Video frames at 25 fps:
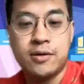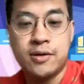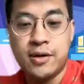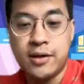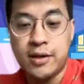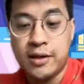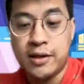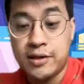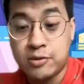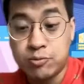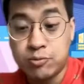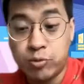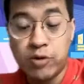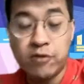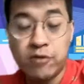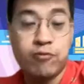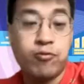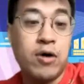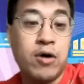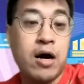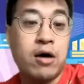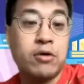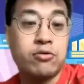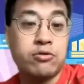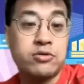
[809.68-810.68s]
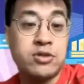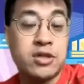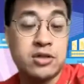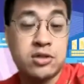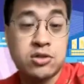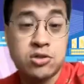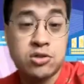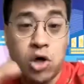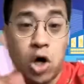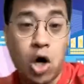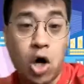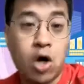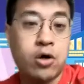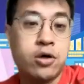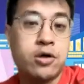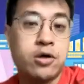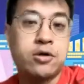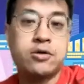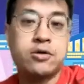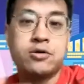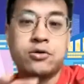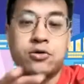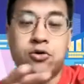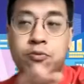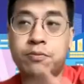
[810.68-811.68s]
It's worthwhile to just talk
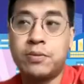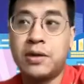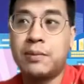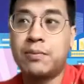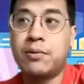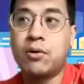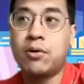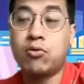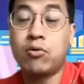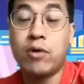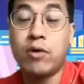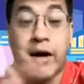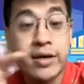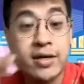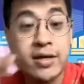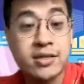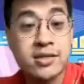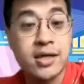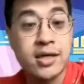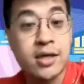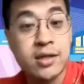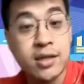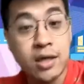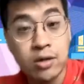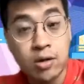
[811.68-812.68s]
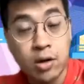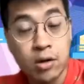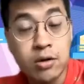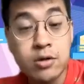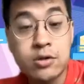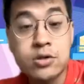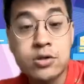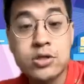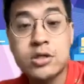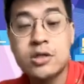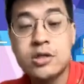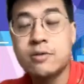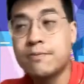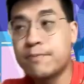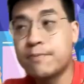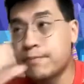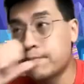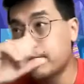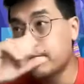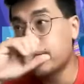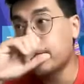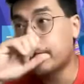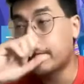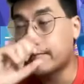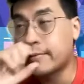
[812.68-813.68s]
to people who understand technology
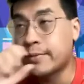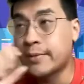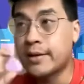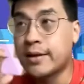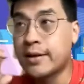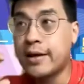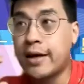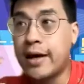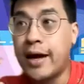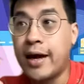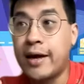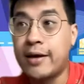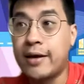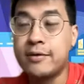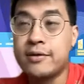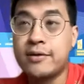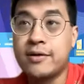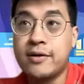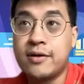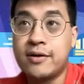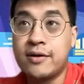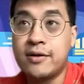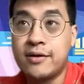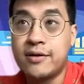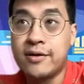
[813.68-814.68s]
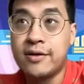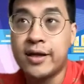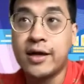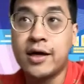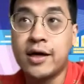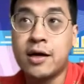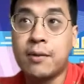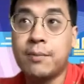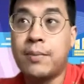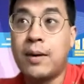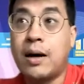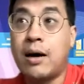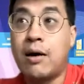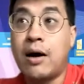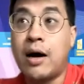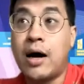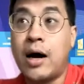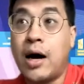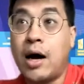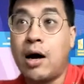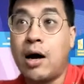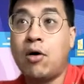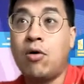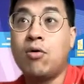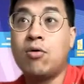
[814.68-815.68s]
and think about
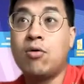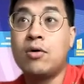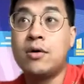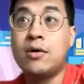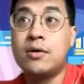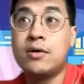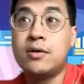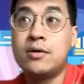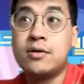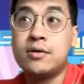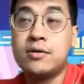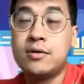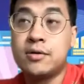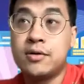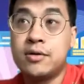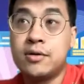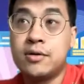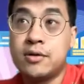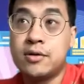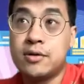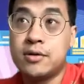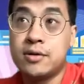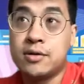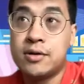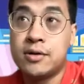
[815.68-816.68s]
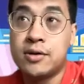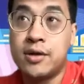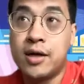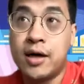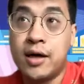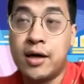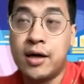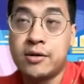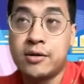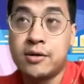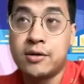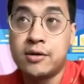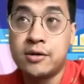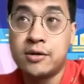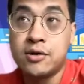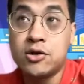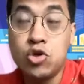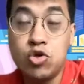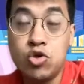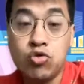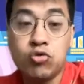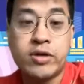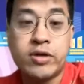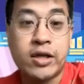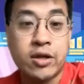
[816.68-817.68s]
how the
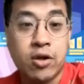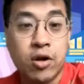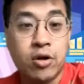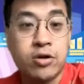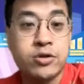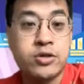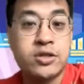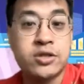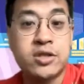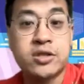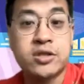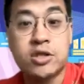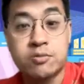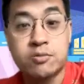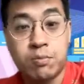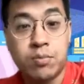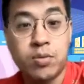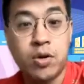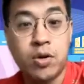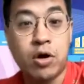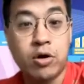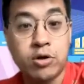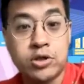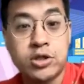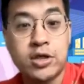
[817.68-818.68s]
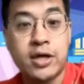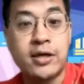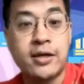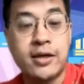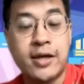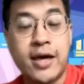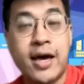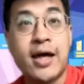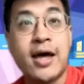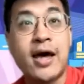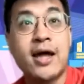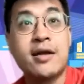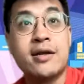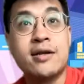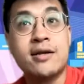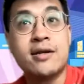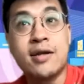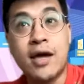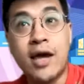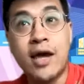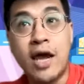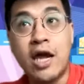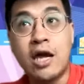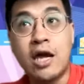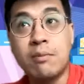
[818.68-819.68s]
new technologies such as blockchain can
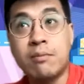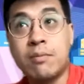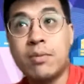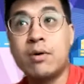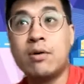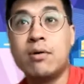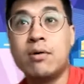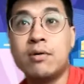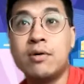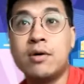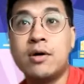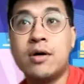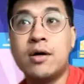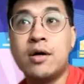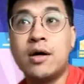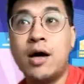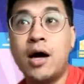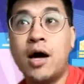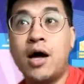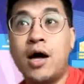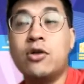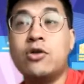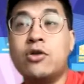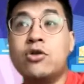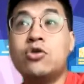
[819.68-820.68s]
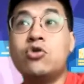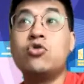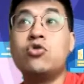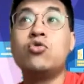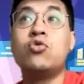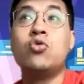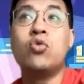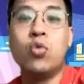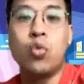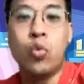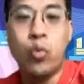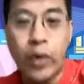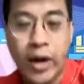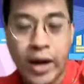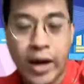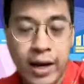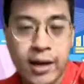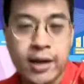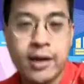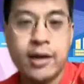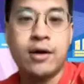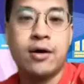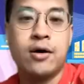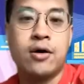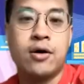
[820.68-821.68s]
enable a new
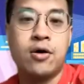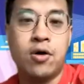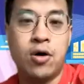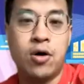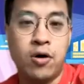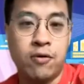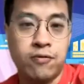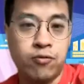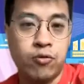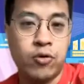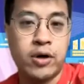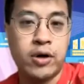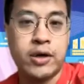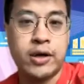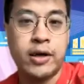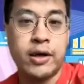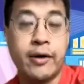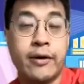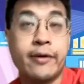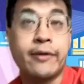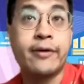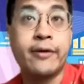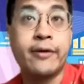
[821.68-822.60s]
way of working,